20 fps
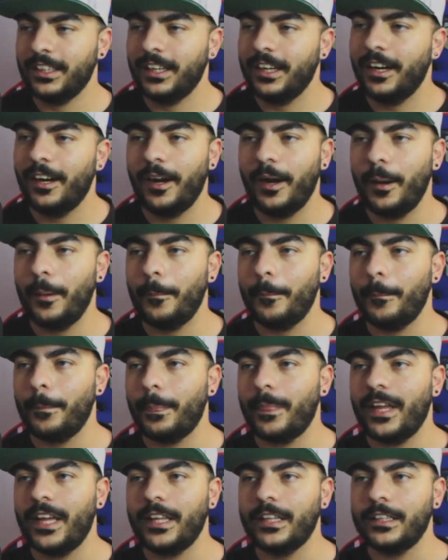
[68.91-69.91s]

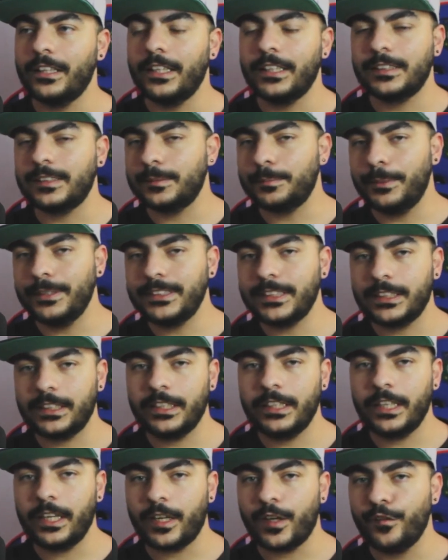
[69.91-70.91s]
And it's basically
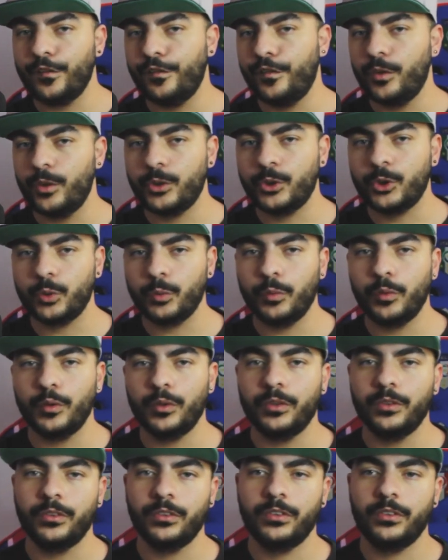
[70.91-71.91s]
like a
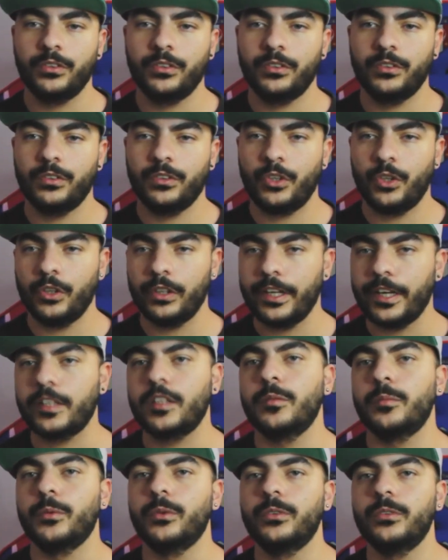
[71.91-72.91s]
virtual
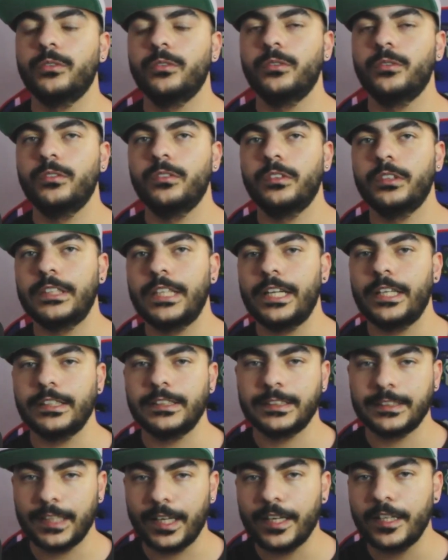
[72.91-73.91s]
collectible that is
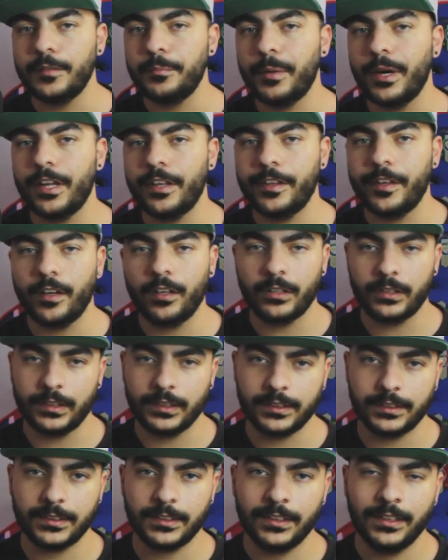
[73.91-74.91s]
signed by the
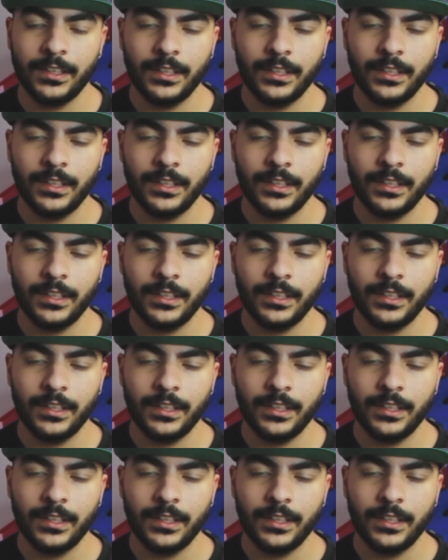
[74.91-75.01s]
artist.